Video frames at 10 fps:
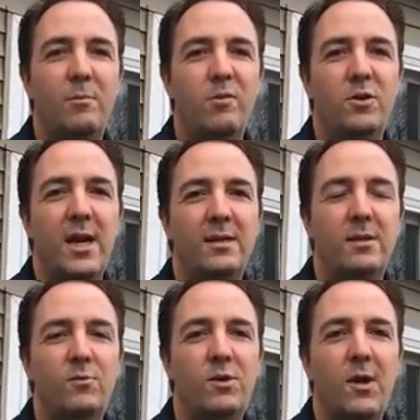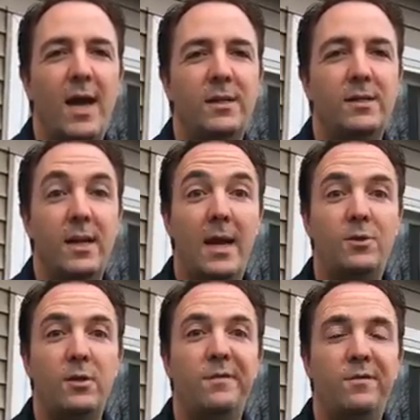projection retracts, it
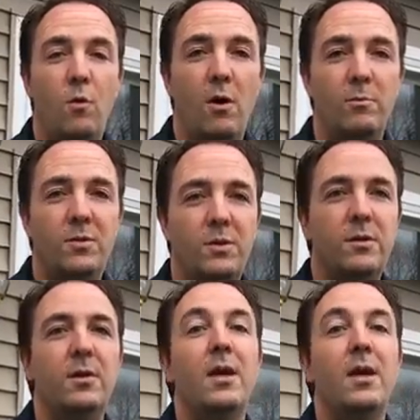actually forms